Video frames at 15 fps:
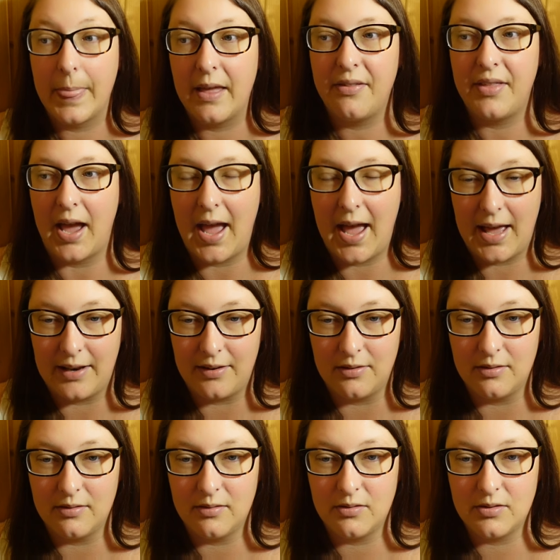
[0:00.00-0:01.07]
that
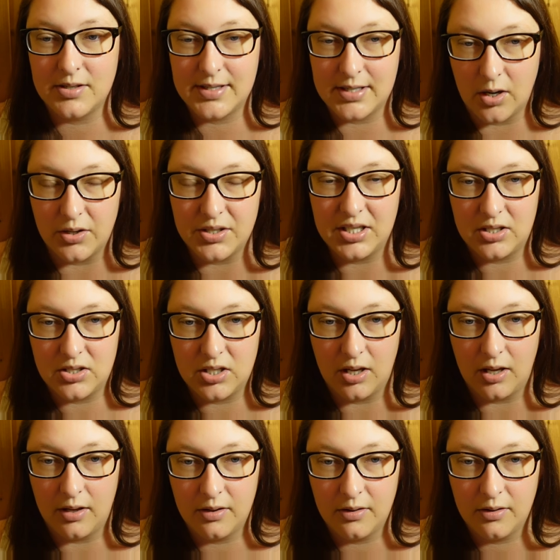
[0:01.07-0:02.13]
Anne started
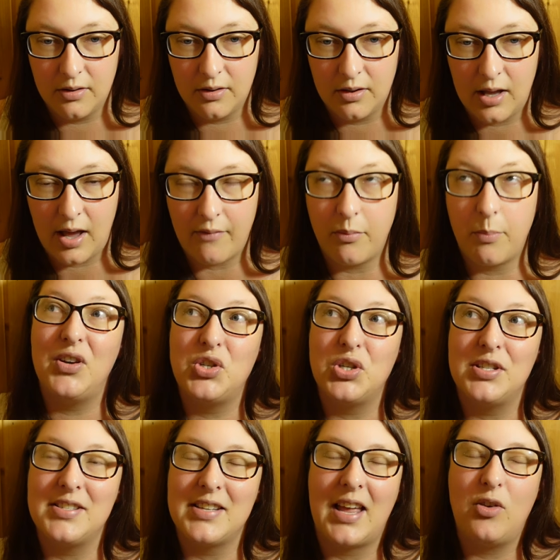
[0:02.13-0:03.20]
to have
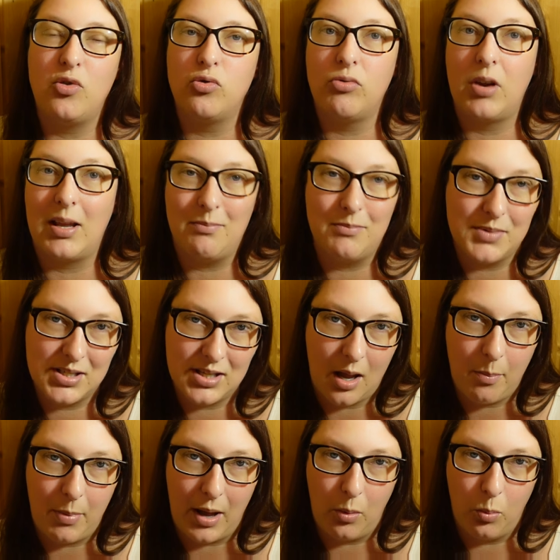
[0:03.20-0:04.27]
visions and dreams
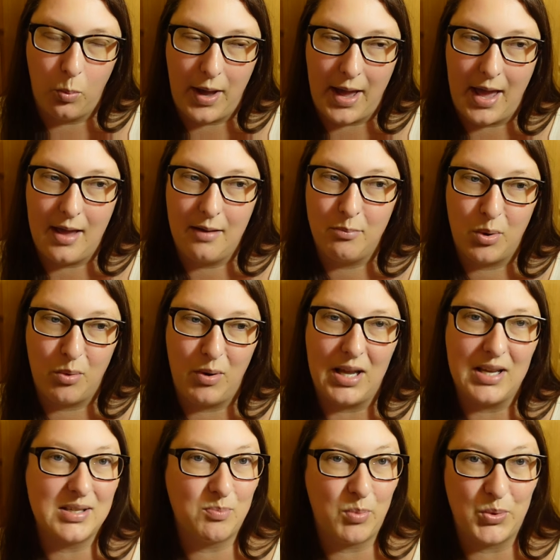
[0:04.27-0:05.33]
about where
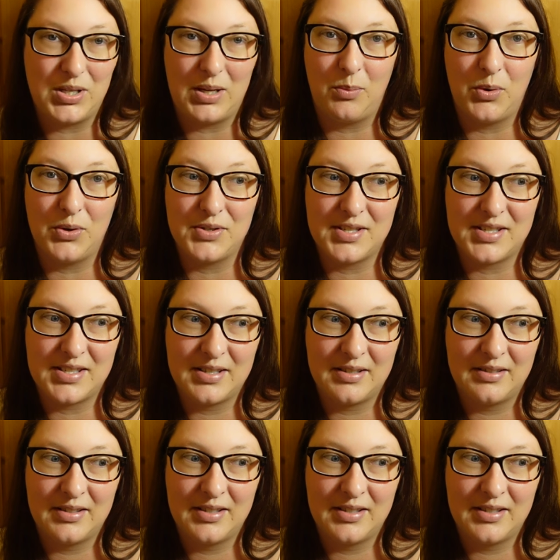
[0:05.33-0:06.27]
Maria's body was.